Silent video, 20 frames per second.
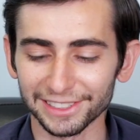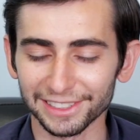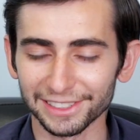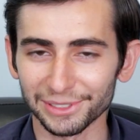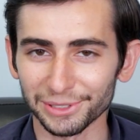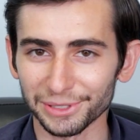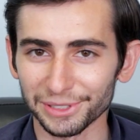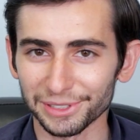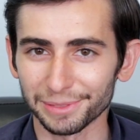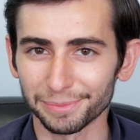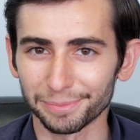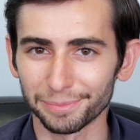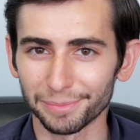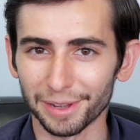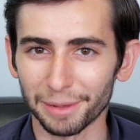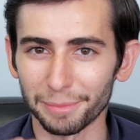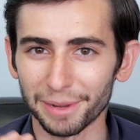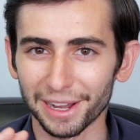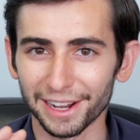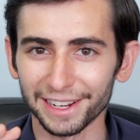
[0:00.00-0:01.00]
This was
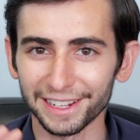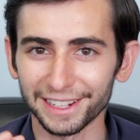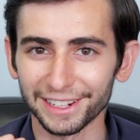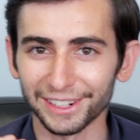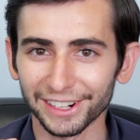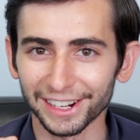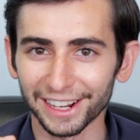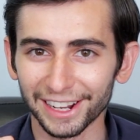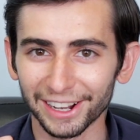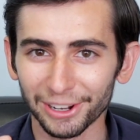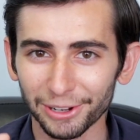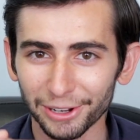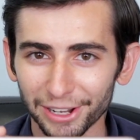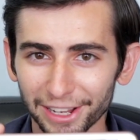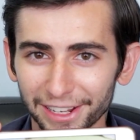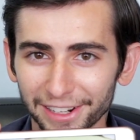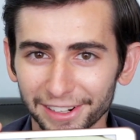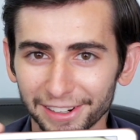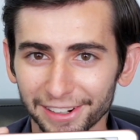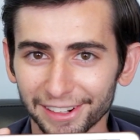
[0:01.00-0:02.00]
about a year ago,
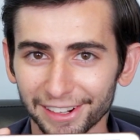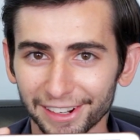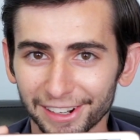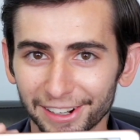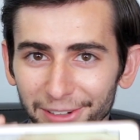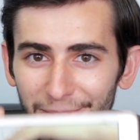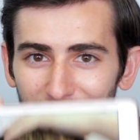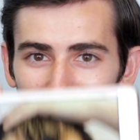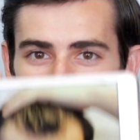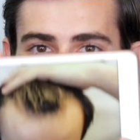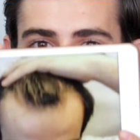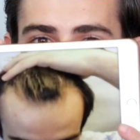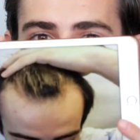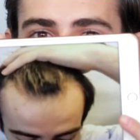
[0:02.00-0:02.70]
and um,